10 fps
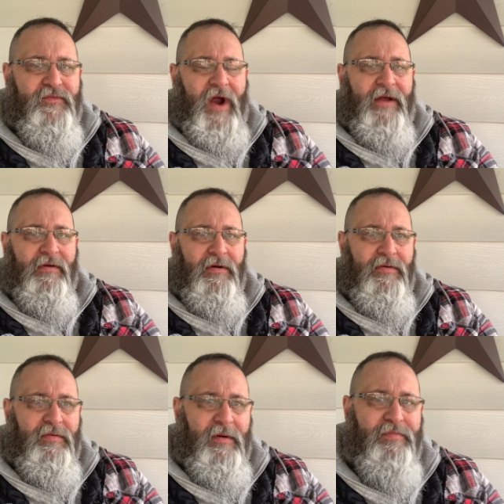try to
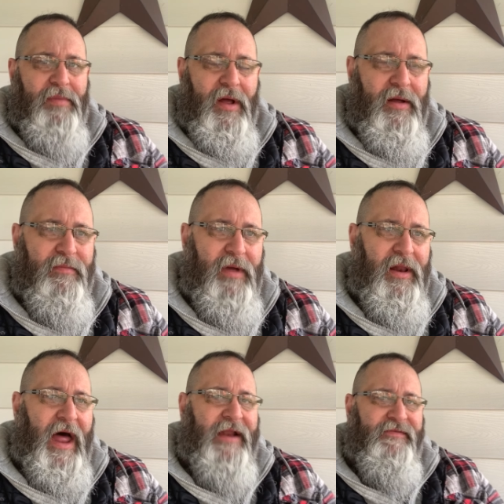grow a
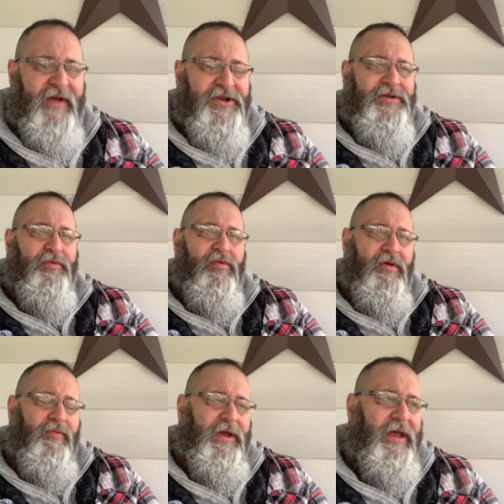lot of the vegetables
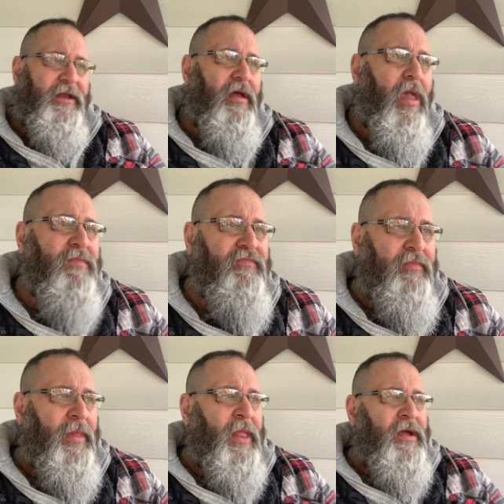that we eat.
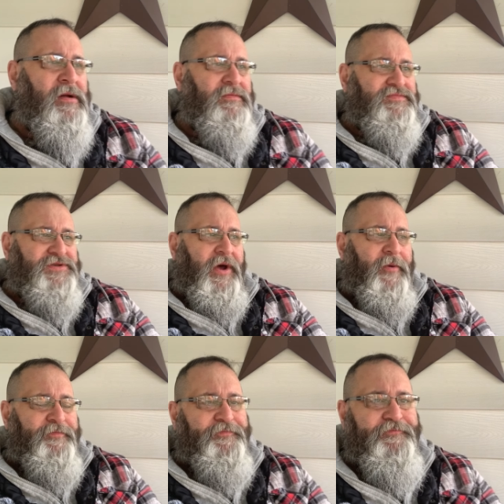So